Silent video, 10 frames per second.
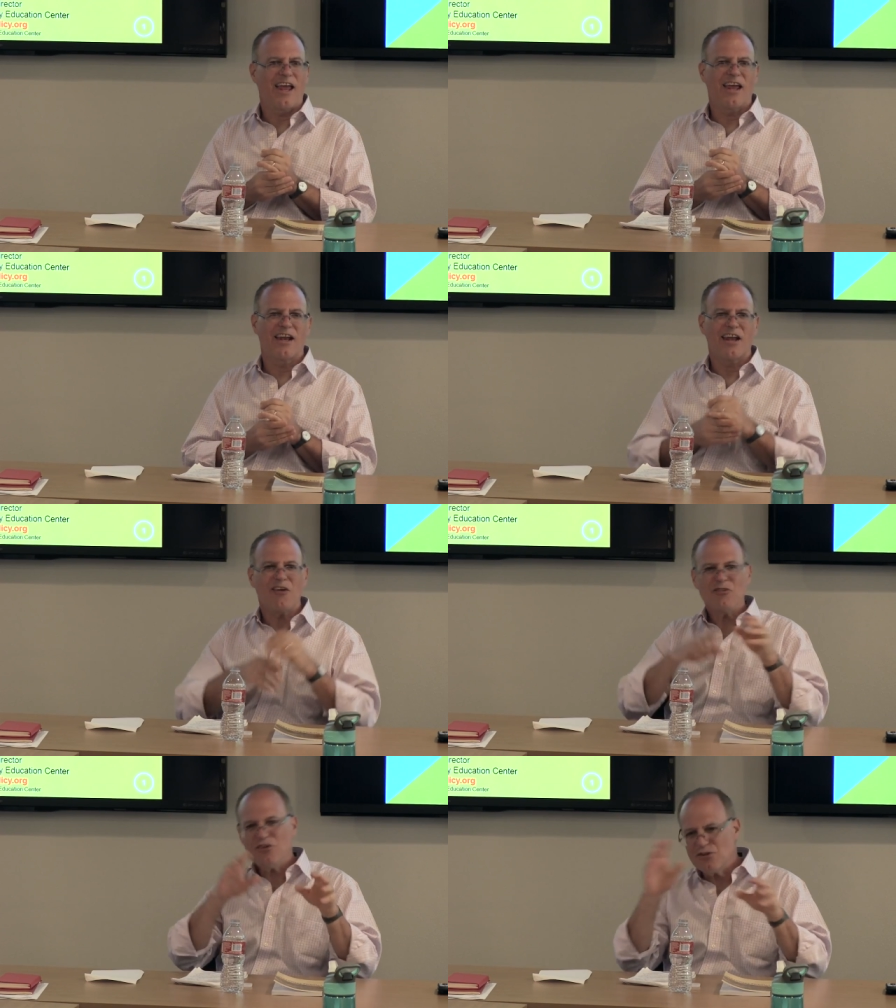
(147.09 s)
and
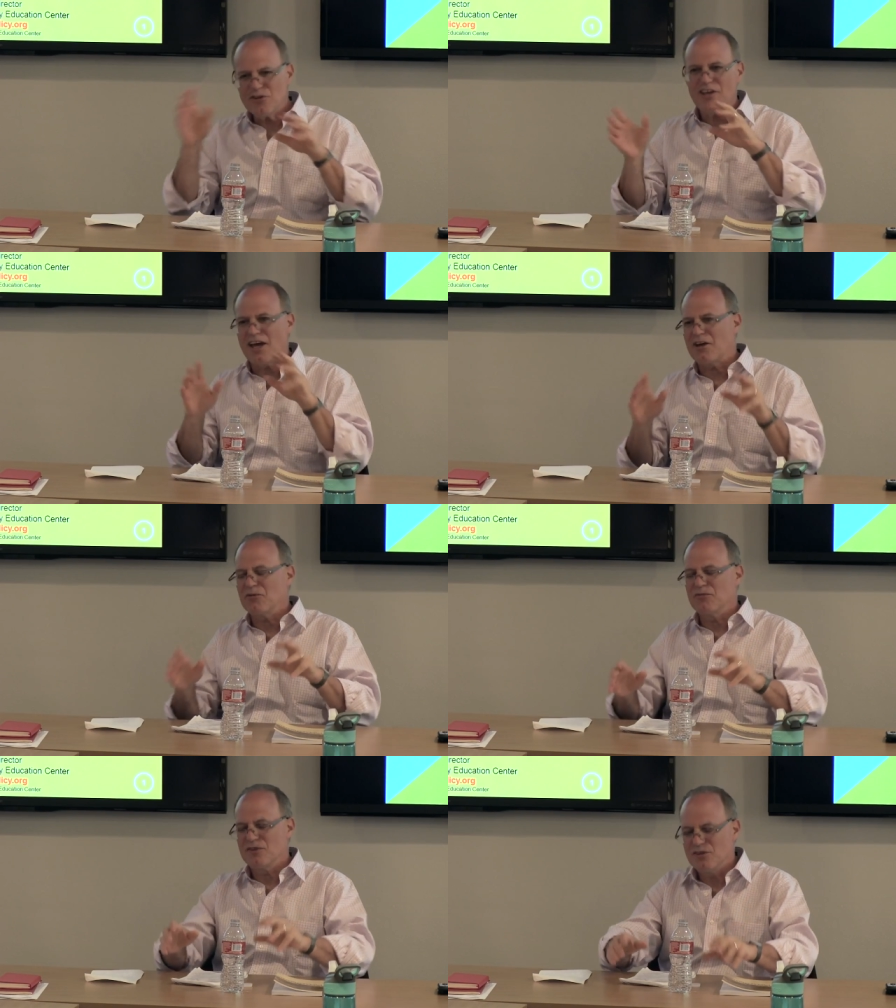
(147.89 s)
after you look at
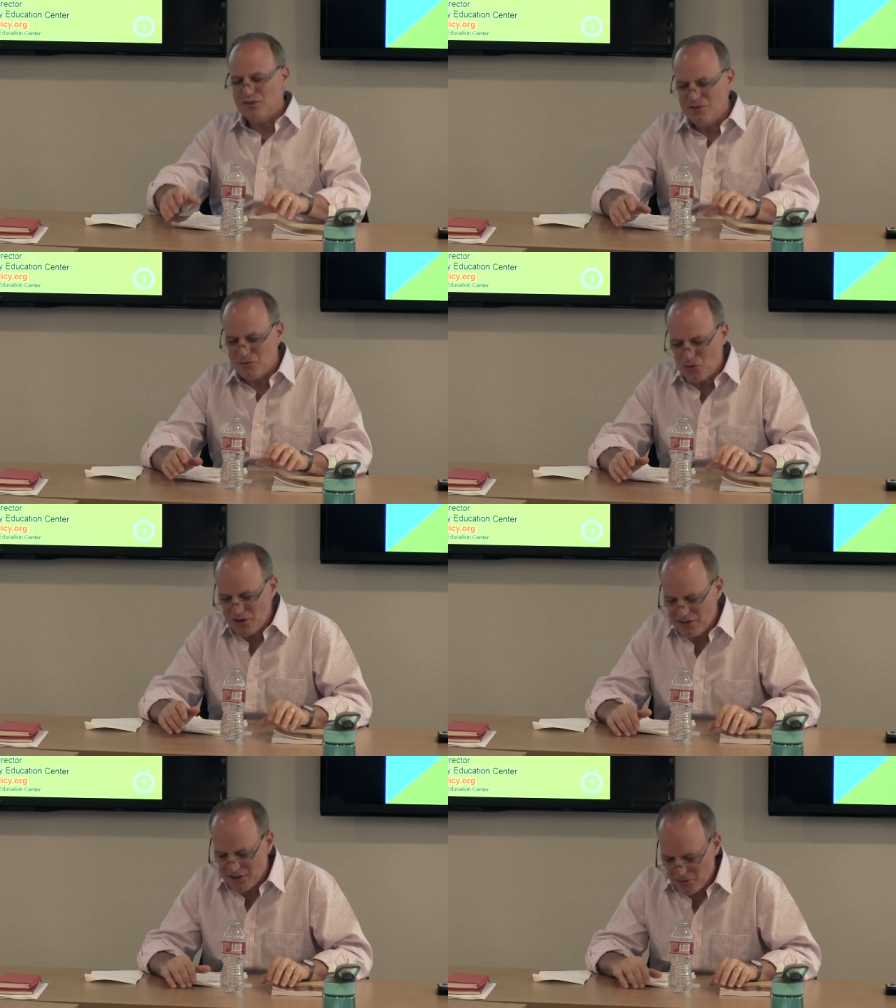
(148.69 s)
them, you, you
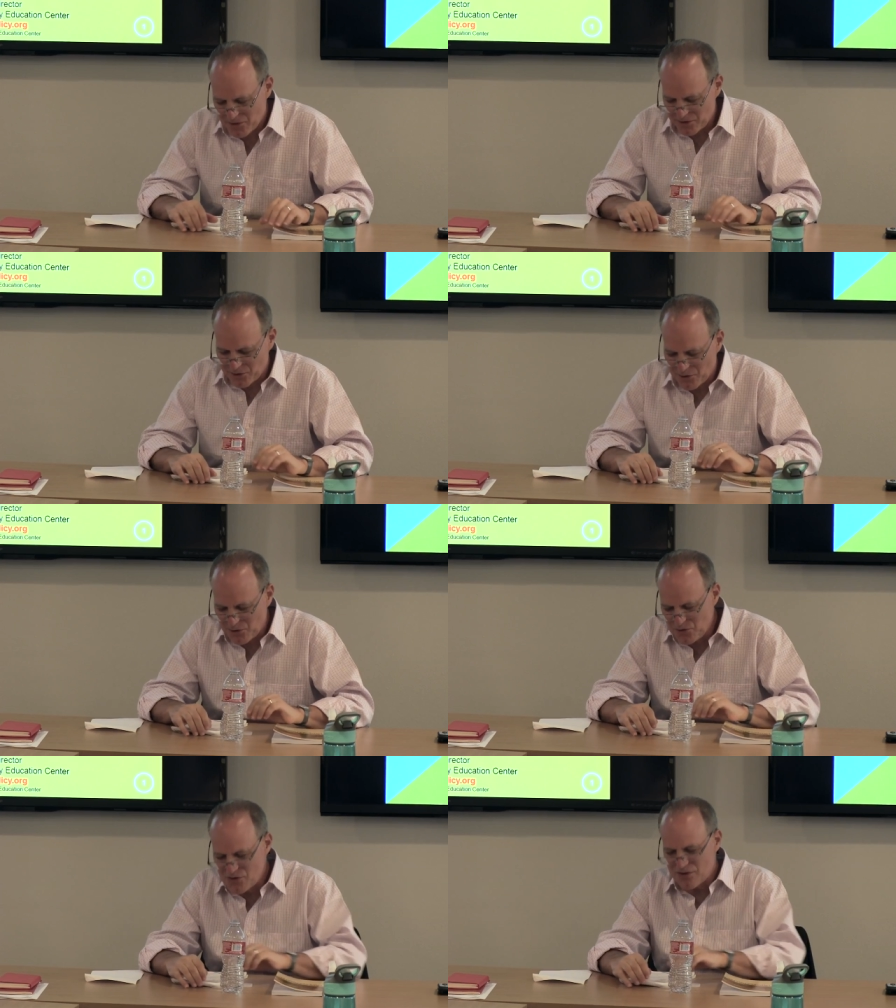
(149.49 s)
quickly come to the
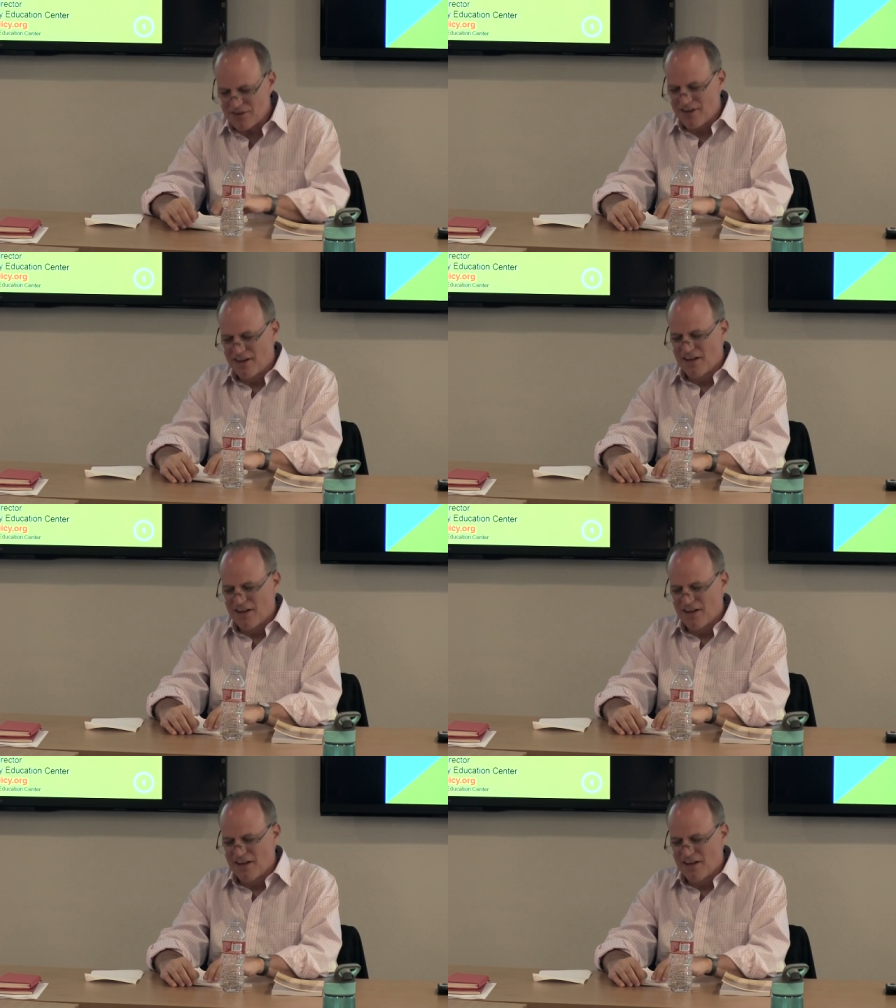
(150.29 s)
conclusion